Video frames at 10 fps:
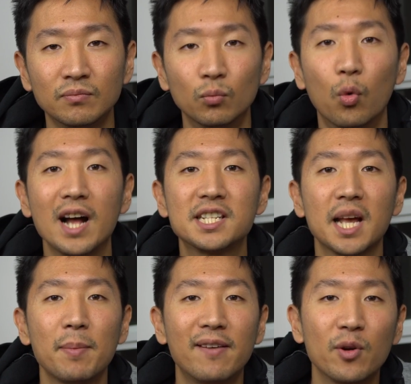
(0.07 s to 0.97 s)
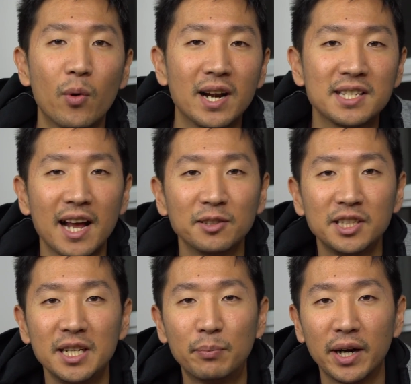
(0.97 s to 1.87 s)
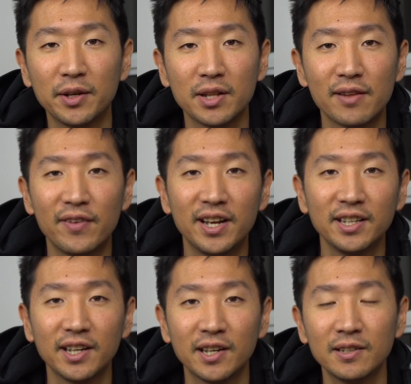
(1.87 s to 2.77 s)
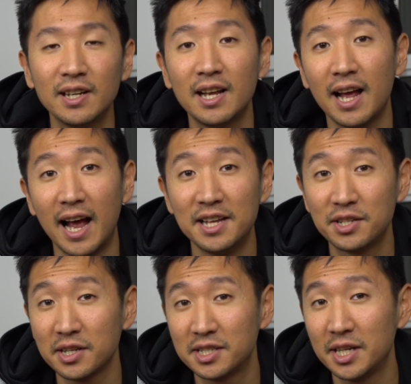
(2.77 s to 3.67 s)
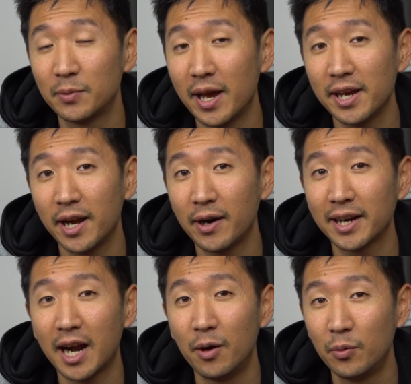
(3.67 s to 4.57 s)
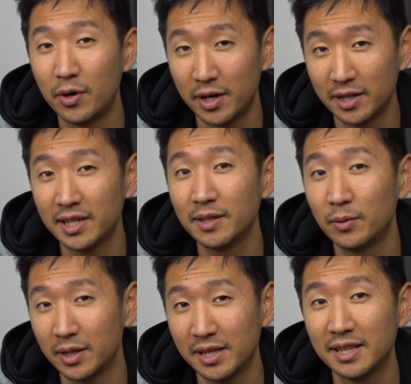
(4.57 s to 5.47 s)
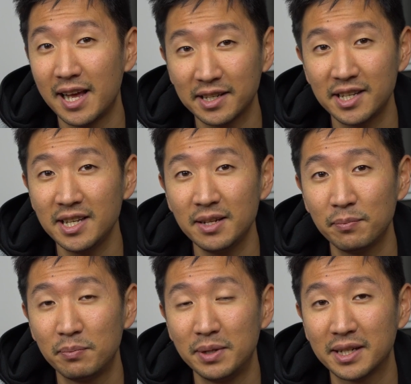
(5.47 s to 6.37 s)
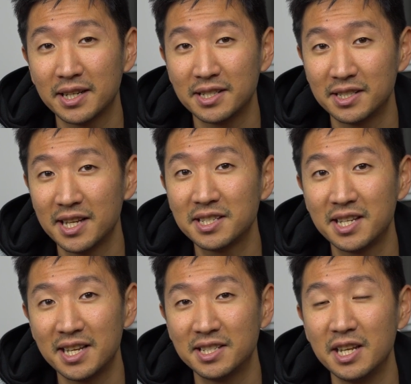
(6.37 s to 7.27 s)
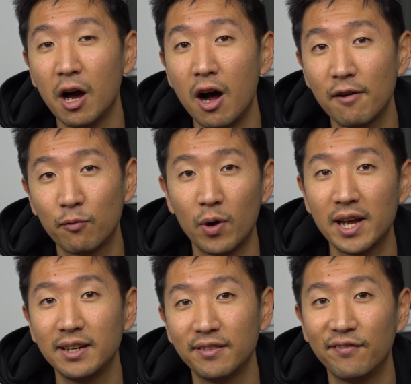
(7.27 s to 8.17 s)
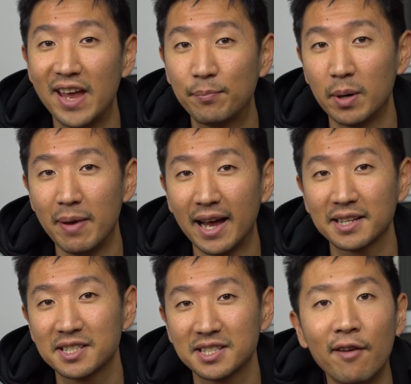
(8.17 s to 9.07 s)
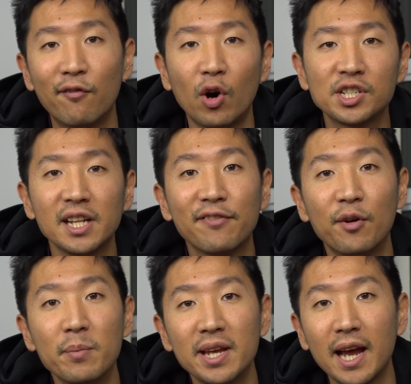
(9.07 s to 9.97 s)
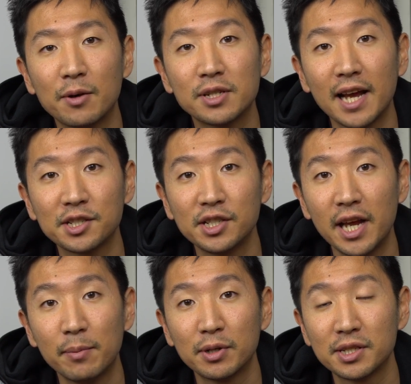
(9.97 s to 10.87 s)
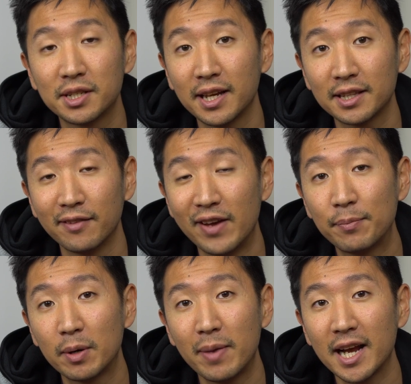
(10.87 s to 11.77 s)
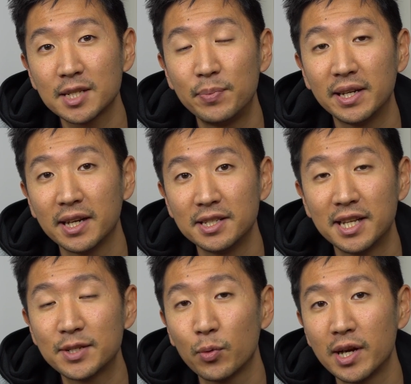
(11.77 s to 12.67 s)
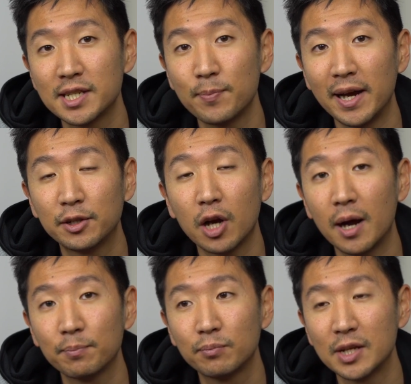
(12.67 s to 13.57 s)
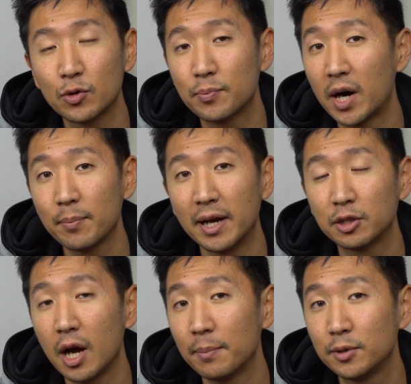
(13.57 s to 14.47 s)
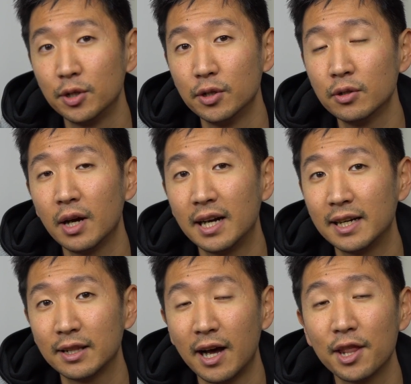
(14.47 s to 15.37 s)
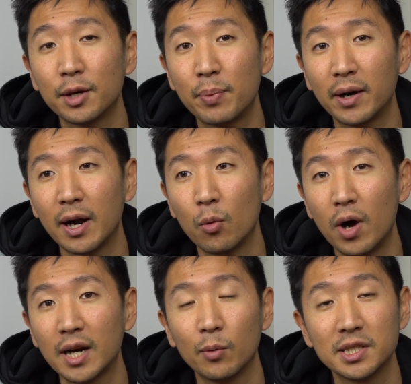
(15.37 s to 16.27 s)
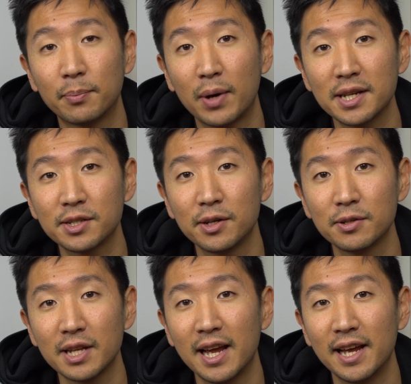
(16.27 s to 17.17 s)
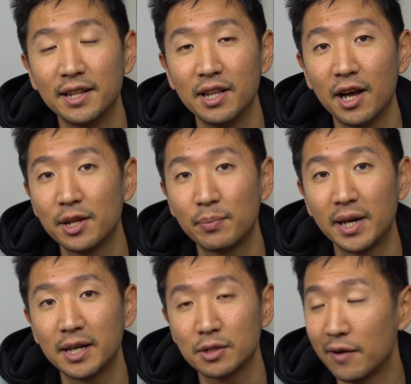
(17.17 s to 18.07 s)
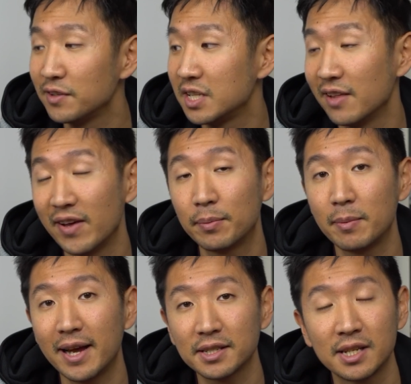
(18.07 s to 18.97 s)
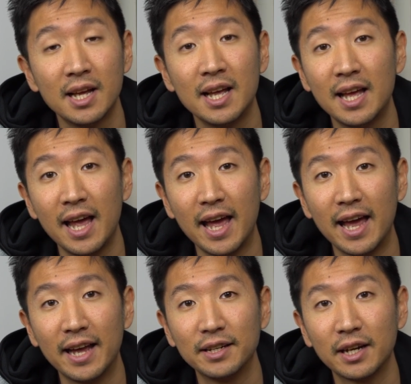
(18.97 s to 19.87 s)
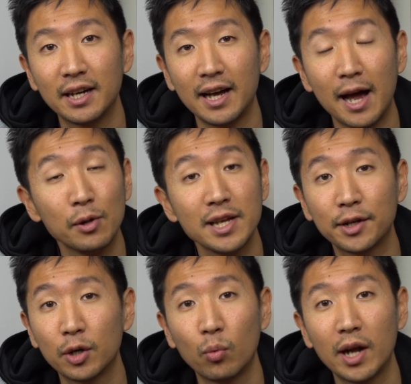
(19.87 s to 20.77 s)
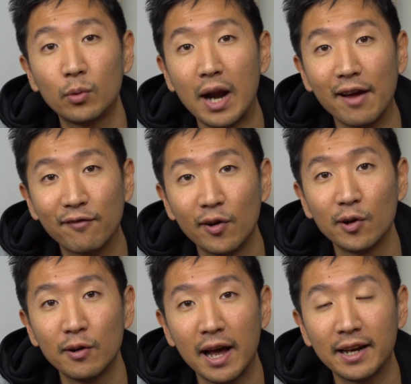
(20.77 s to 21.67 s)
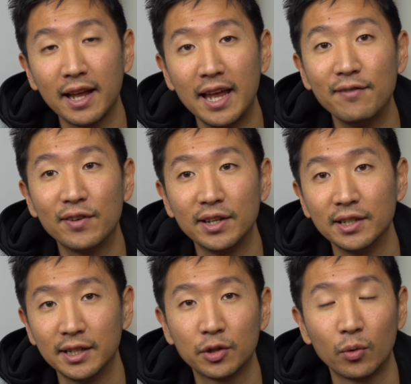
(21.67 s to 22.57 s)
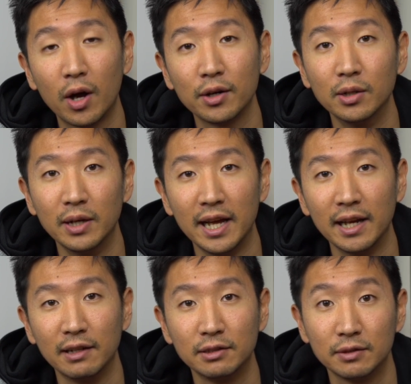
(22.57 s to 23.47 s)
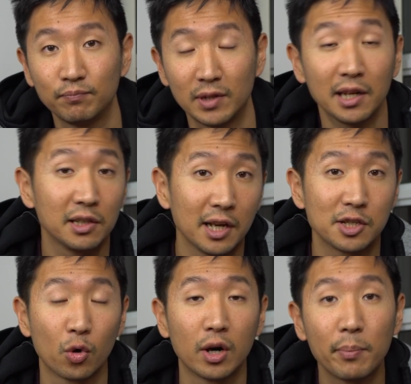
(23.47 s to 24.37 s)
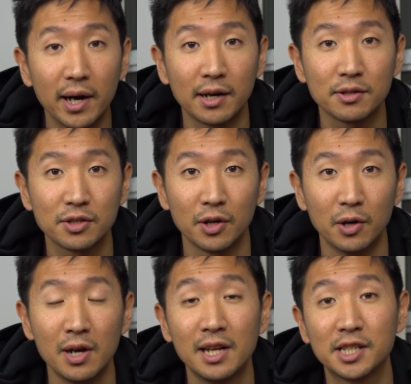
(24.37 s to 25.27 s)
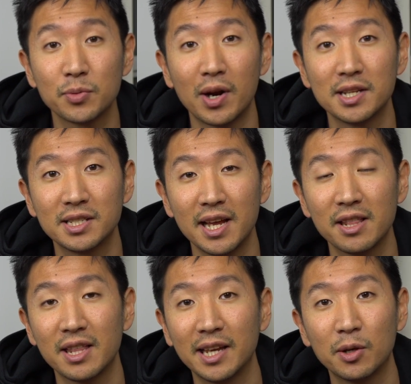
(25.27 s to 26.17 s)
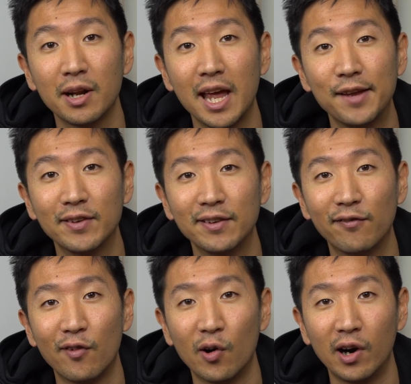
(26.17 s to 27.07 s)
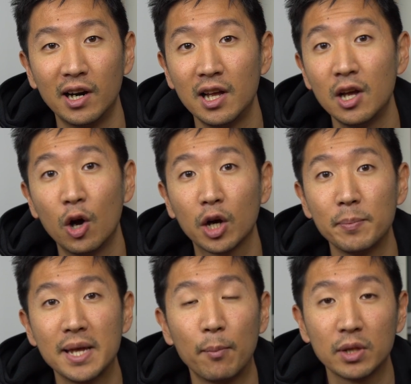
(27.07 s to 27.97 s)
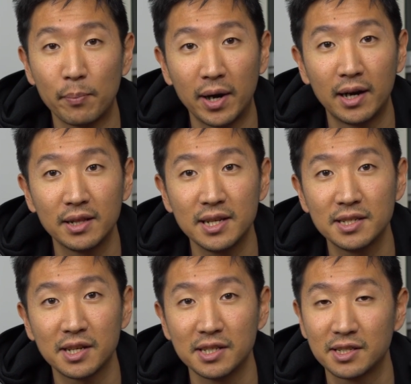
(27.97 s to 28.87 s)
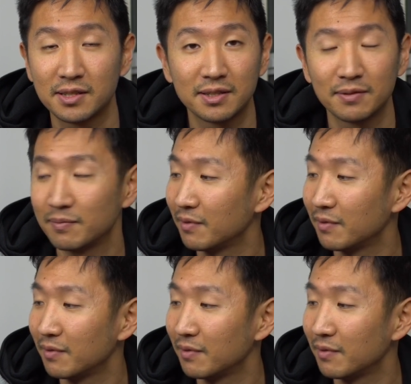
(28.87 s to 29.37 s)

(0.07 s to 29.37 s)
What's up everyone, it's LT bringing you the video. As you can see right here, I got really lucky because this is the Off-White Vapormax. Fortunately for me, I was actually able to get the Vapormax because this was part of my top two. The other pair I wanted was the Prestos, and the other pair is obviously the Vapormax. And I only entered one raffle at Haven in Toronto, and luckily I scored a pair. So just wanted to say thank you to Haven for hooking me up with a pair of these, because